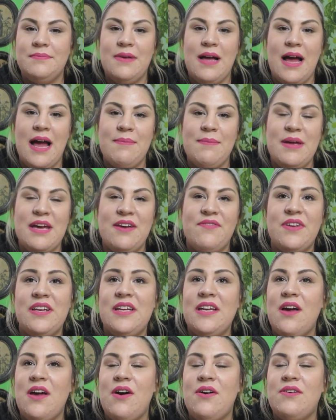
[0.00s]
I make
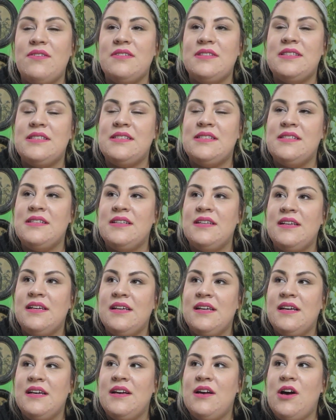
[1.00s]
videos
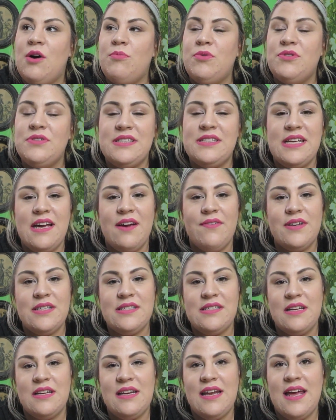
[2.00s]
mostly every
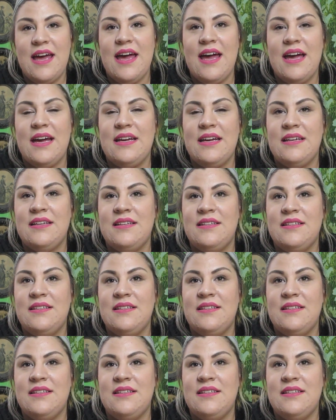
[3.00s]
Sunday.